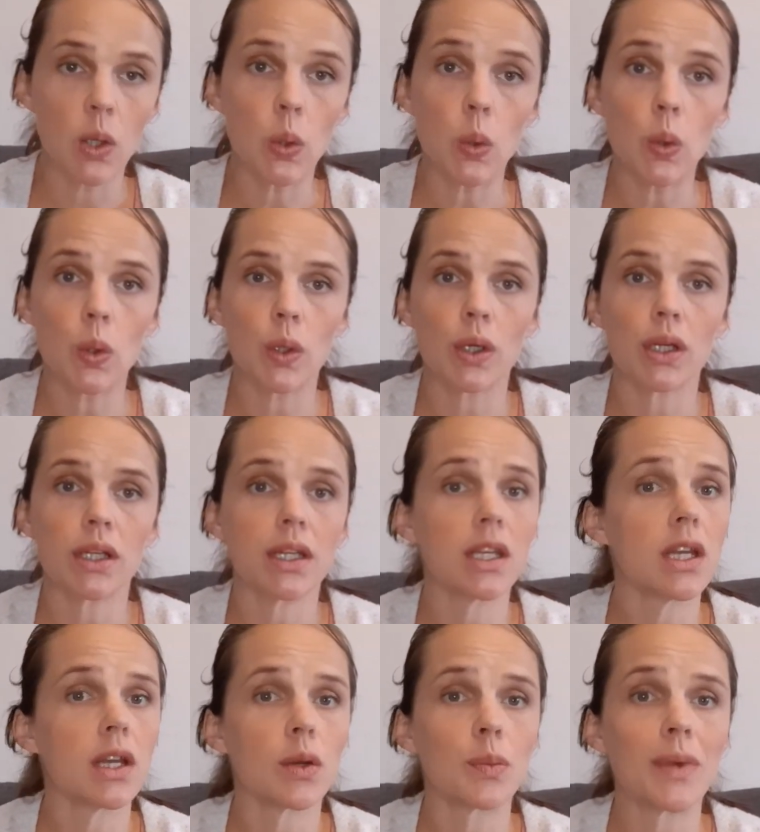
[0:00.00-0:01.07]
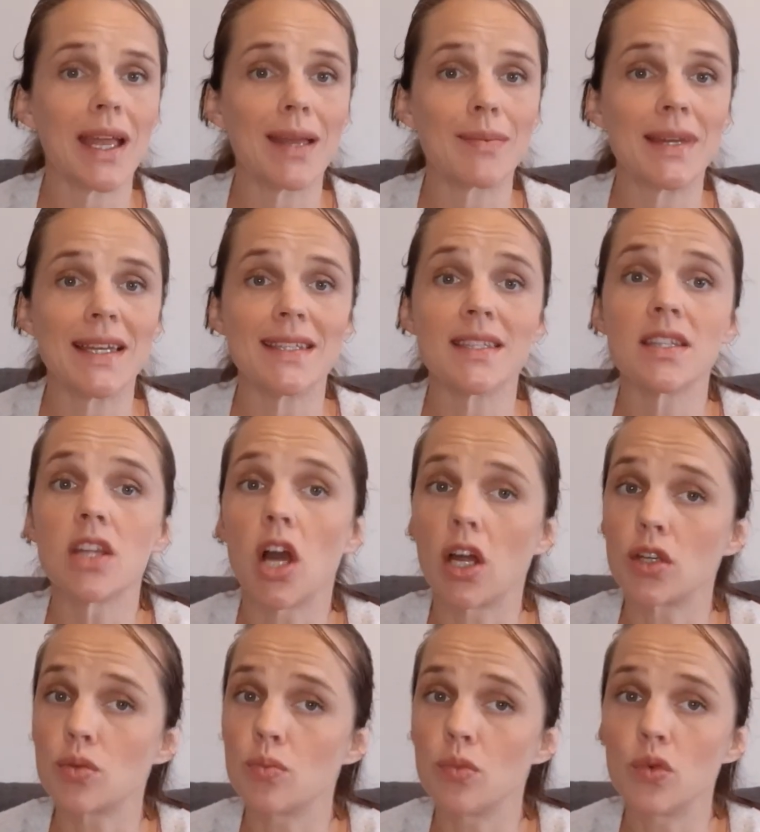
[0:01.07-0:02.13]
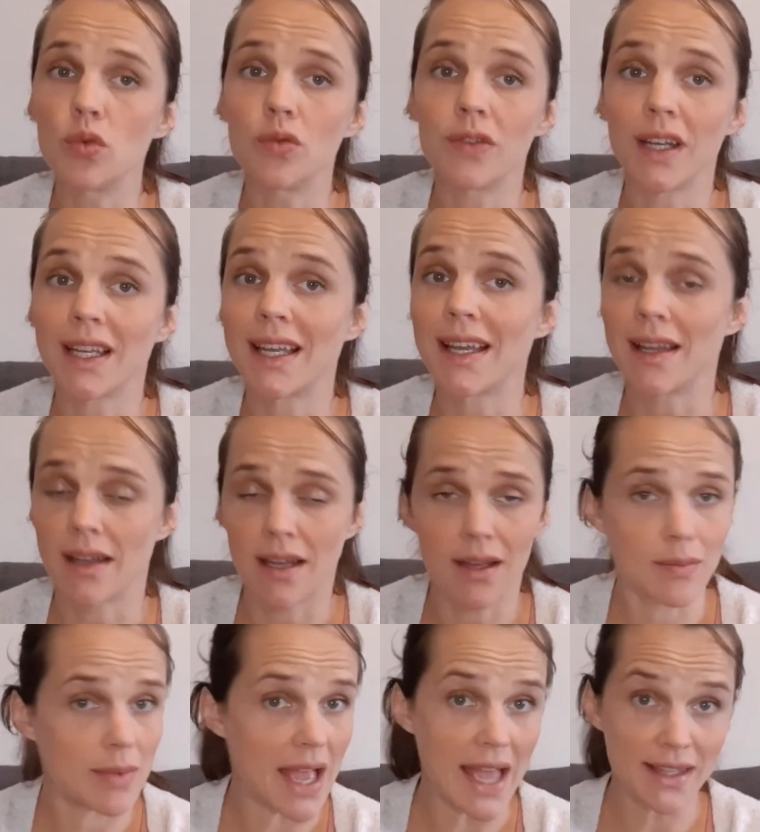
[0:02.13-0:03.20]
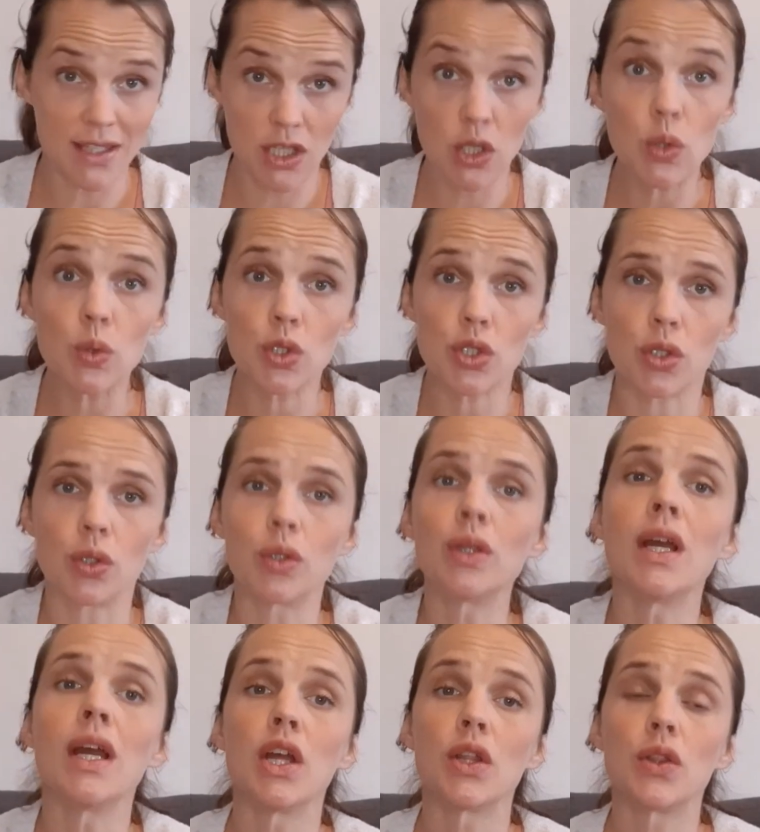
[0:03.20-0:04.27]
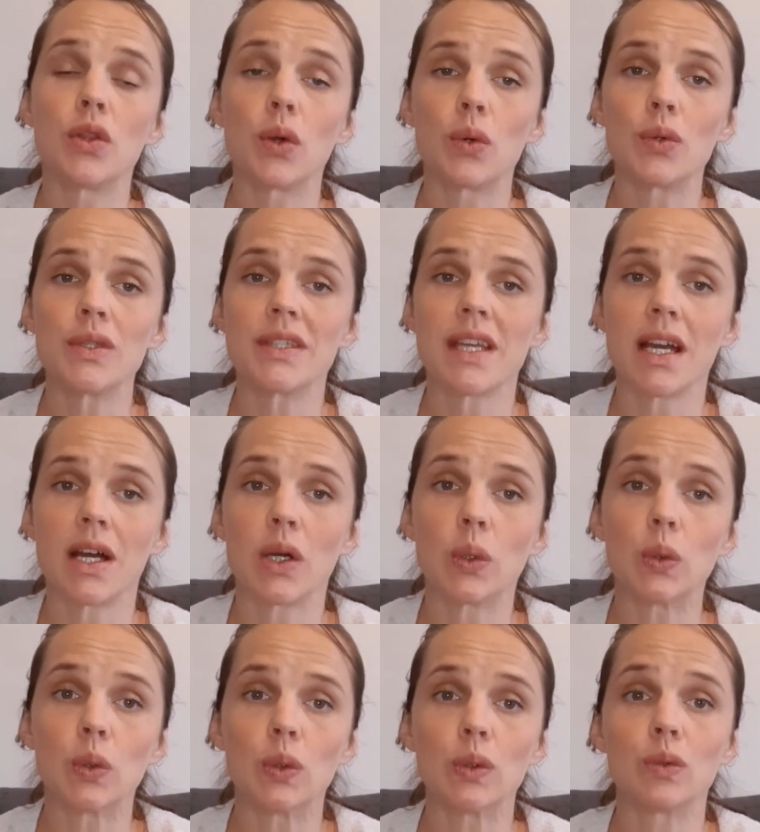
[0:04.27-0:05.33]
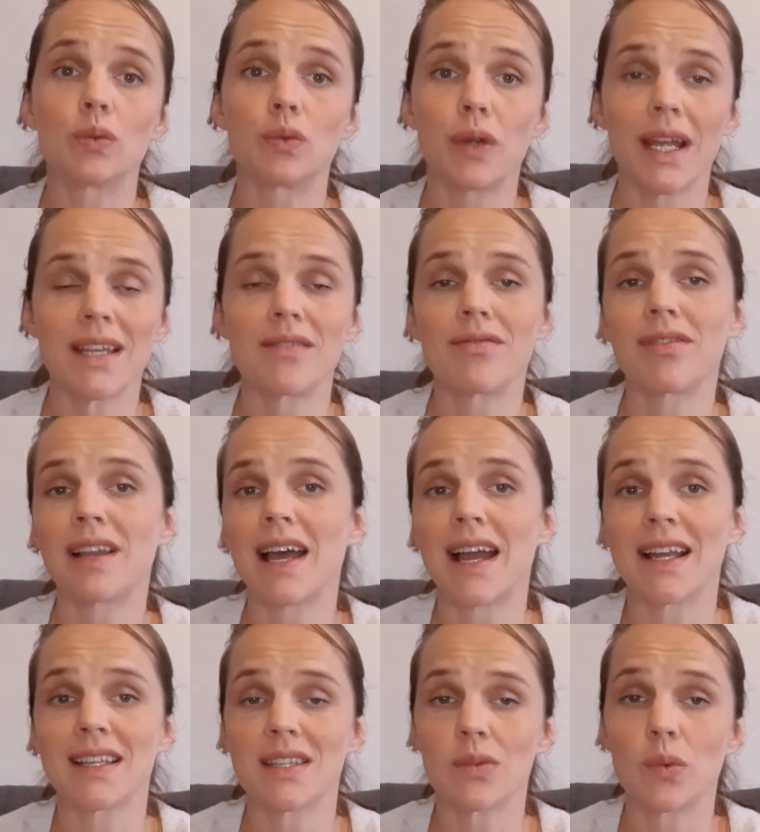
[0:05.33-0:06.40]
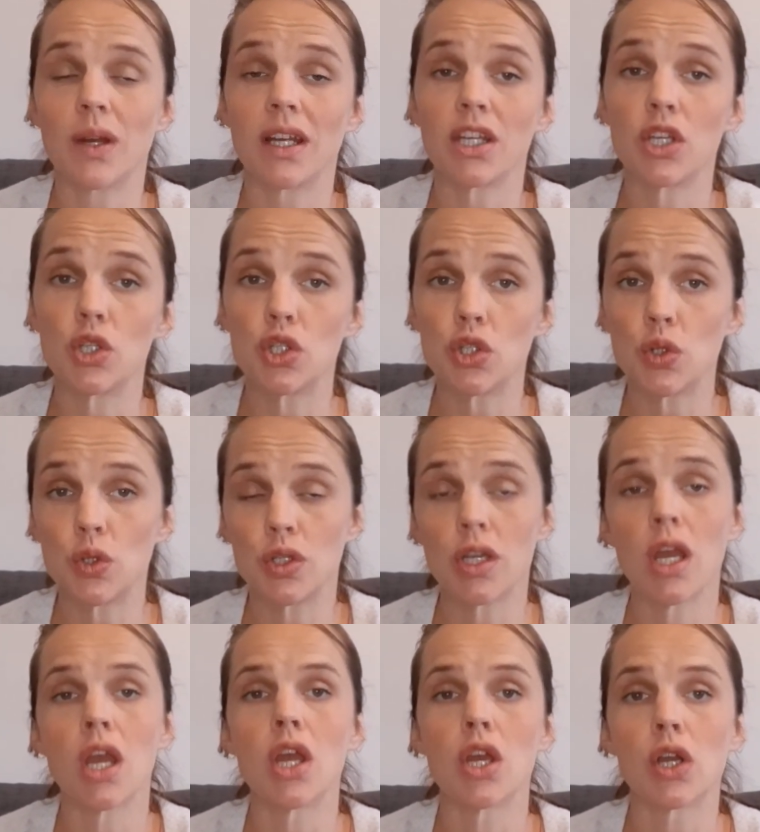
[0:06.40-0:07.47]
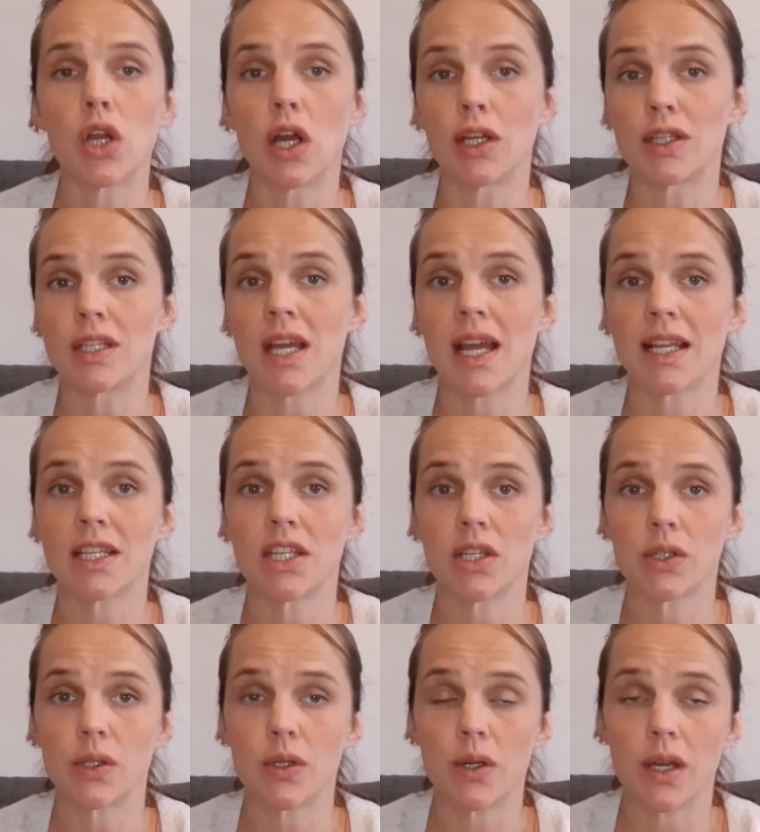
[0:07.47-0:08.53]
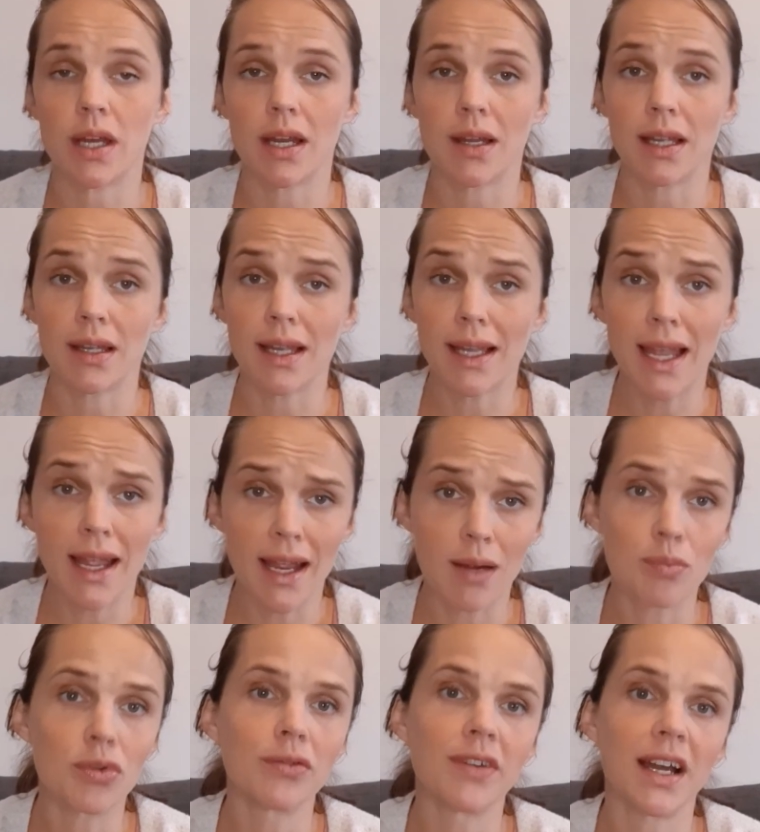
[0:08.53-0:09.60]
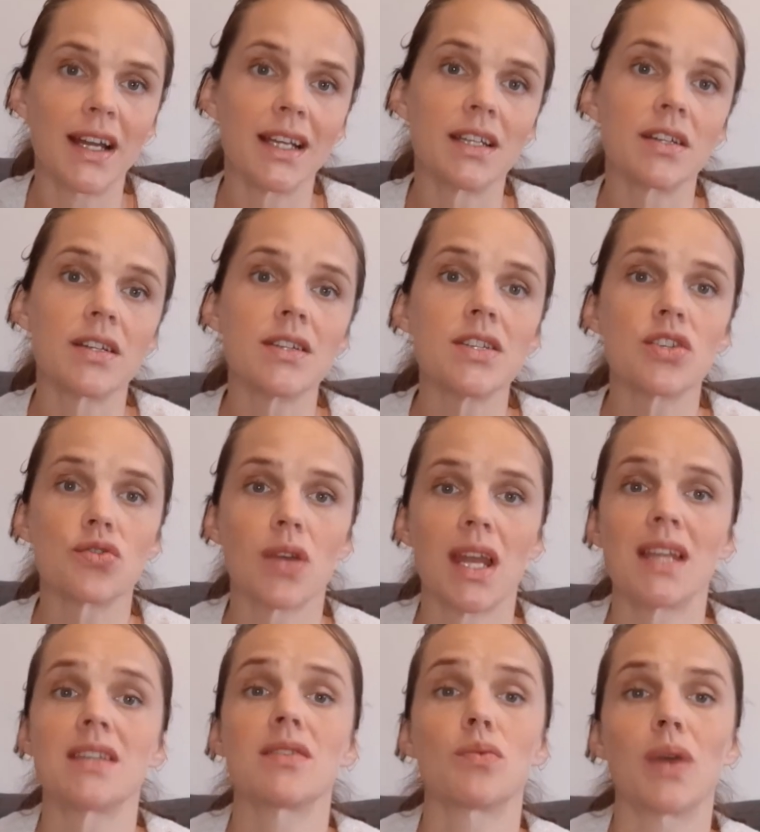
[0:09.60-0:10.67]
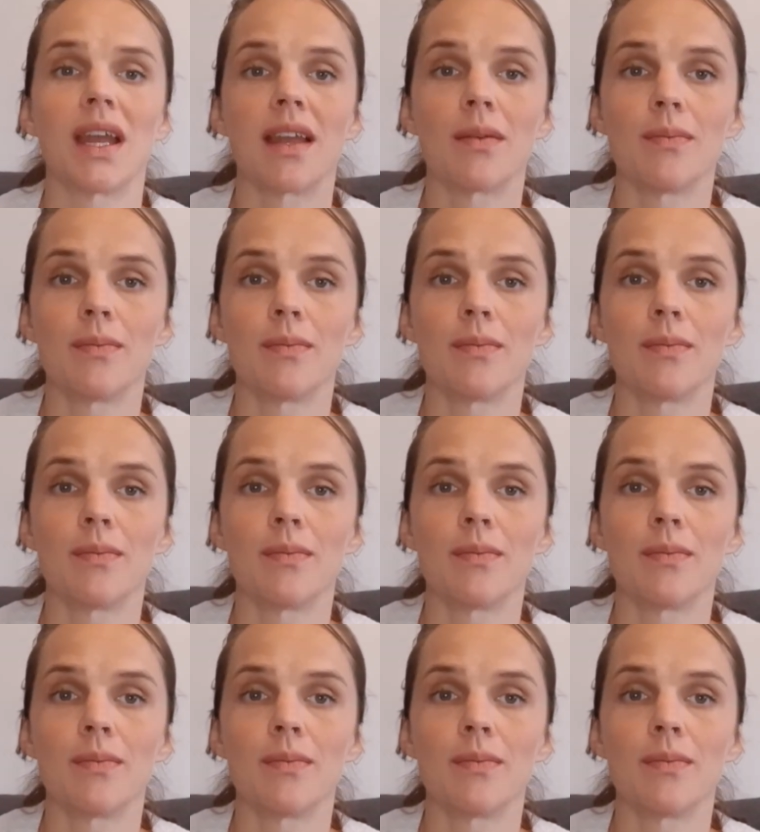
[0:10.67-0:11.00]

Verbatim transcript: or your baby is not moving um, as usual, those are all red flags where you should contact your uh, care provider straight away.